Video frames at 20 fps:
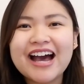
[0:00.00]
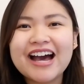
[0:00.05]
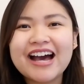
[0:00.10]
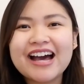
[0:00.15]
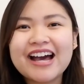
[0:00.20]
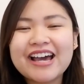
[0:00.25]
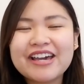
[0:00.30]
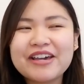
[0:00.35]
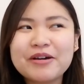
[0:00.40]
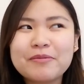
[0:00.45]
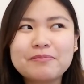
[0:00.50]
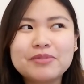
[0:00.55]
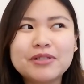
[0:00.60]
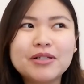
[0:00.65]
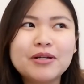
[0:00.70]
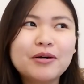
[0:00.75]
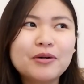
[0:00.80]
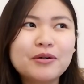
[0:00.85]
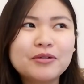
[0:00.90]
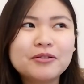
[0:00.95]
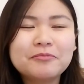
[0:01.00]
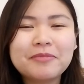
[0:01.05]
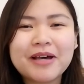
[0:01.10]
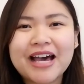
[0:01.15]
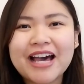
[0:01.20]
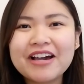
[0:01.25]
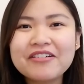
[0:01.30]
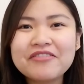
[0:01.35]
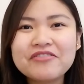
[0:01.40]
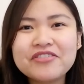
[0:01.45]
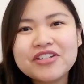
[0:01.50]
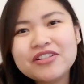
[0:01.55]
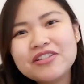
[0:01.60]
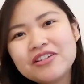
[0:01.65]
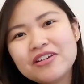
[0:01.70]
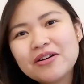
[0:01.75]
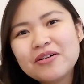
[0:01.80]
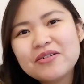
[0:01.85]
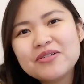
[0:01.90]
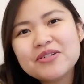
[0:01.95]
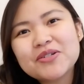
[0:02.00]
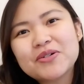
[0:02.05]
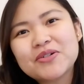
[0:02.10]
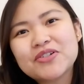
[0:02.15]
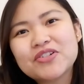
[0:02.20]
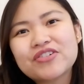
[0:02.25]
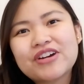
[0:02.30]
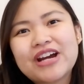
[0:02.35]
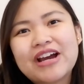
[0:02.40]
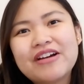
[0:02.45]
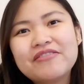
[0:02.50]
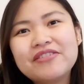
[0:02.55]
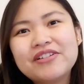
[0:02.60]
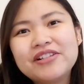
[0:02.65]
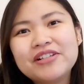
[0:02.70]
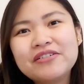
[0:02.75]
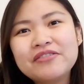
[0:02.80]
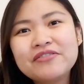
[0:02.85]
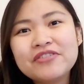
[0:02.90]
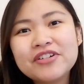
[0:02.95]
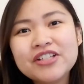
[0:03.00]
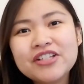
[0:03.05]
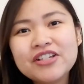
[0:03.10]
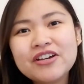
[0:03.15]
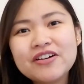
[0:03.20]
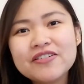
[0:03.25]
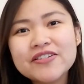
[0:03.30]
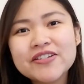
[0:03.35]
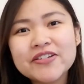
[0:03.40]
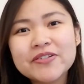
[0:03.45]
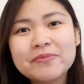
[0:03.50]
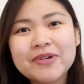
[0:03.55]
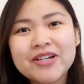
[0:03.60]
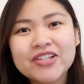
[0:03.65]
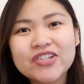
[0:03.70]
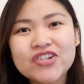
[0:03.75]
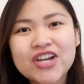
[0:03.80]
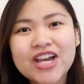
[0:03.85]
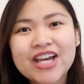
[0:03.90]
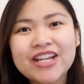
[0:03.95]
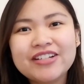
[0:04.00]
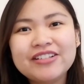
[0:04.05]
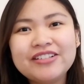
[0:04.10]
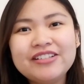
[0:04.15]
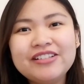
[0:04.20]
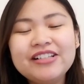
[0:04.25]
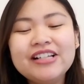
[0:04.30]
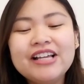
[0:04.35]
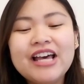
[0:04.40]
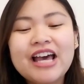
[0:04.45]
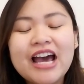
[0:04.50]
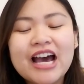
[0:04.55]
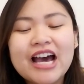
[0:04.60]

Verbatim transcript: I upload bag videos or traveling videos on my channel.